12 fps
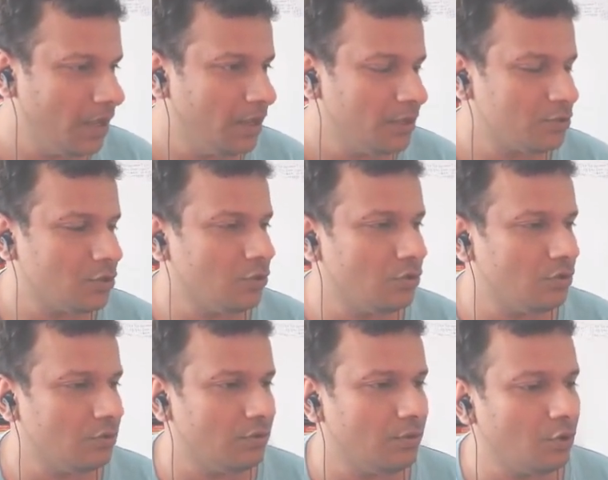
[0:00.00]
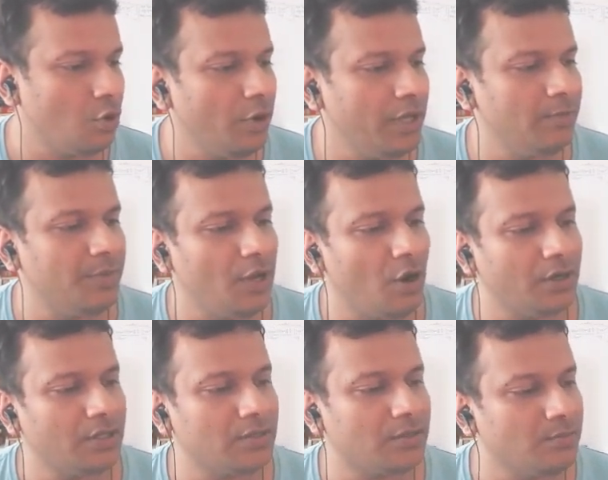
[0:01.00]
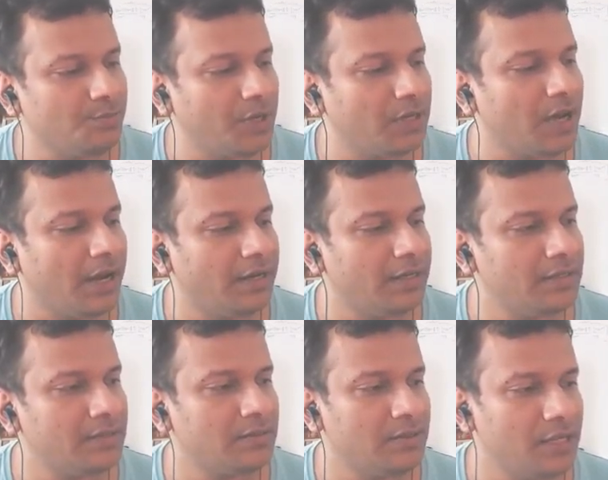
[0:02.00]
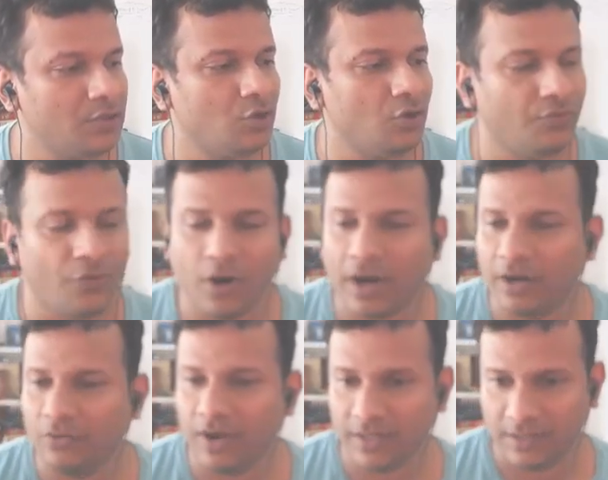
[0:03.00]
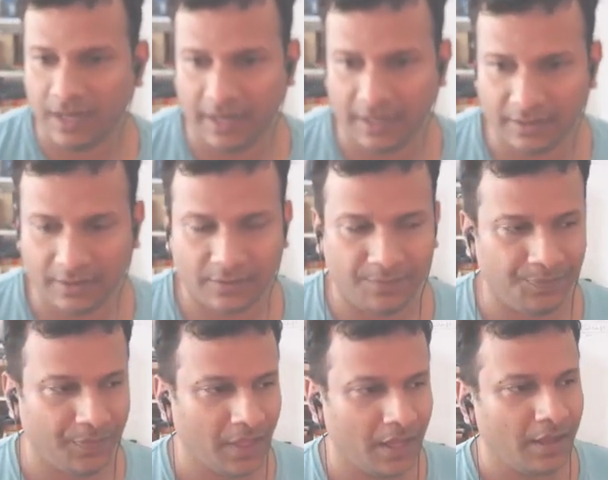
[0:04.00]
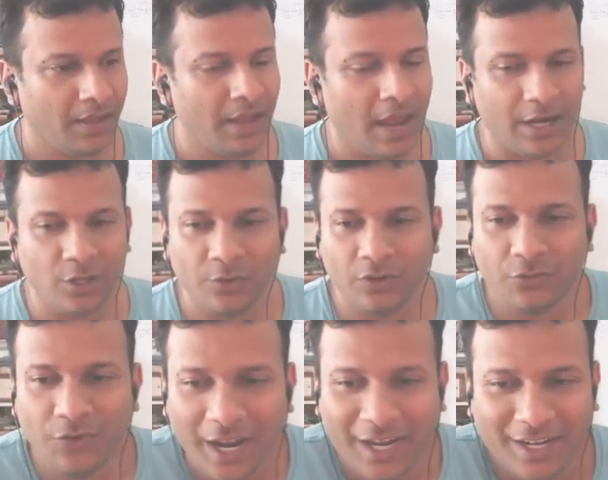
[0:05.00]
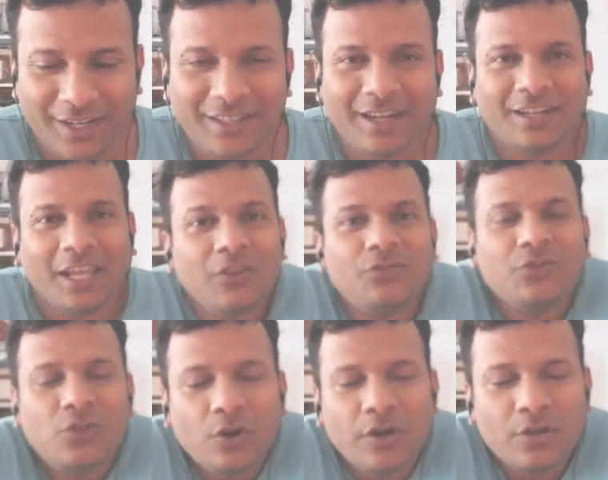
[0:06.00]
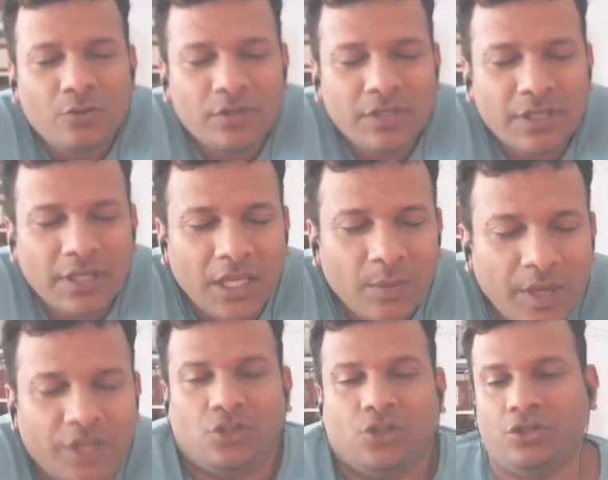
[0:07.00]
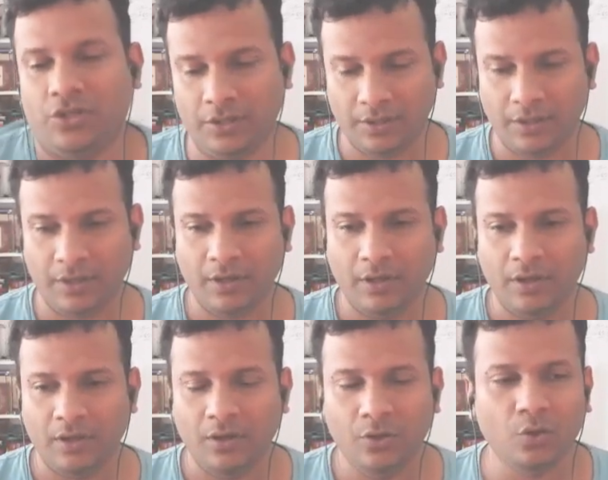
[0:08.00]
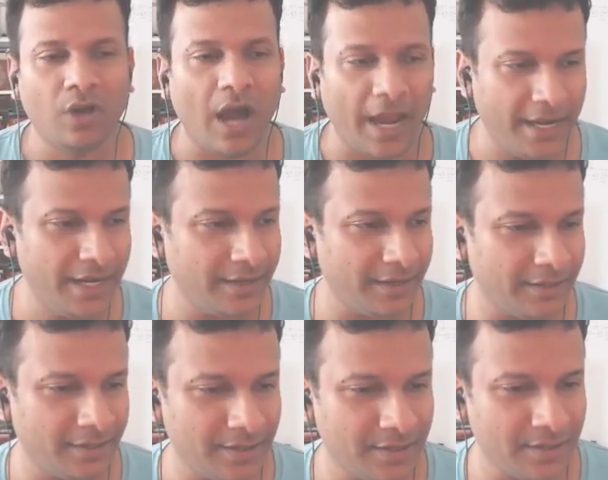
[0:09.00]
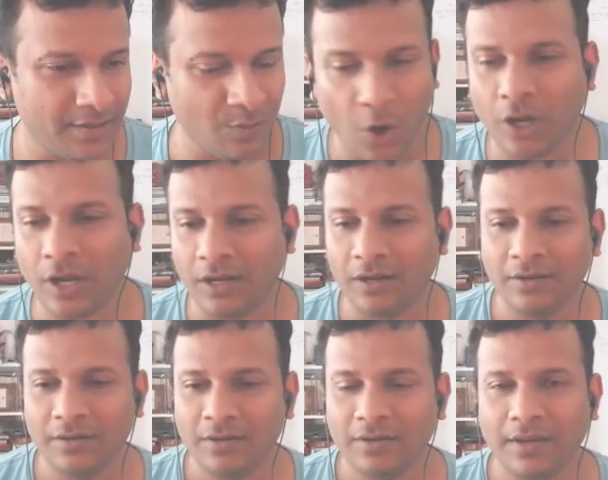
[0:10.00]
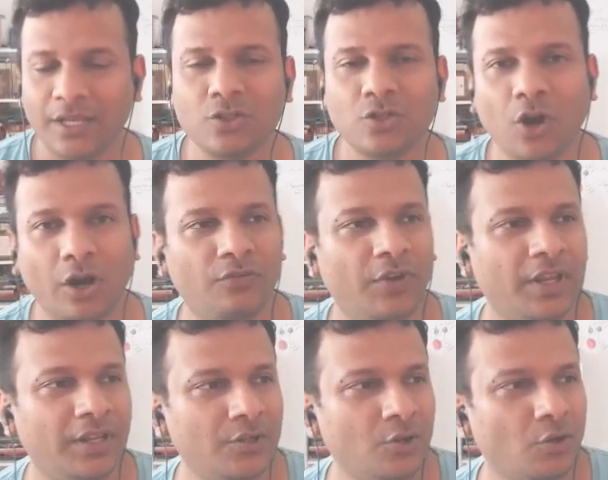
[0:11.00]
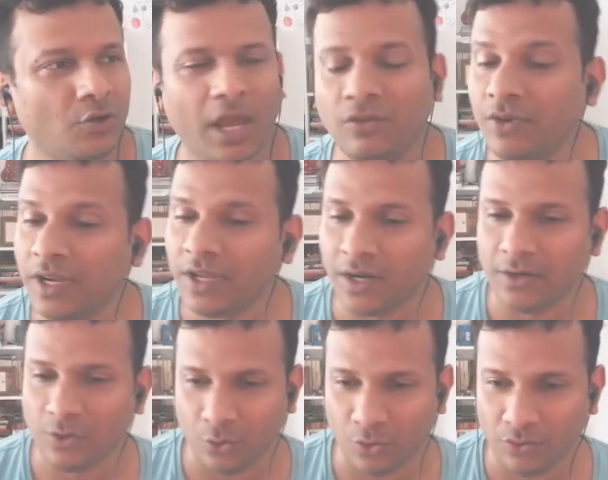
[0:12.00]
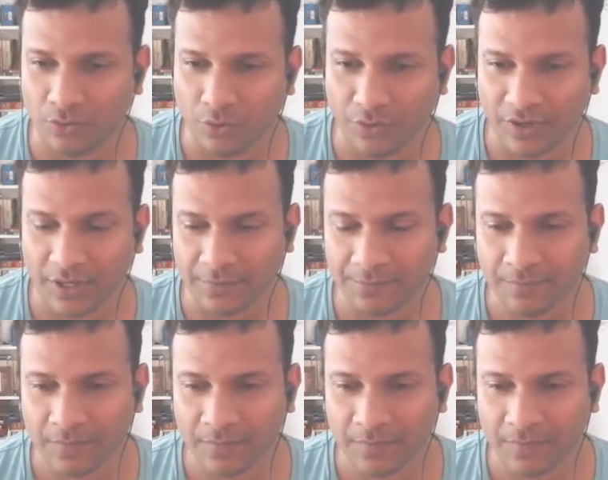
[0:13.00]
So, going beyond the simple guidance, let's go for advanced guidance. And you will find that if you are using image to guide a model, you don't have very control over it.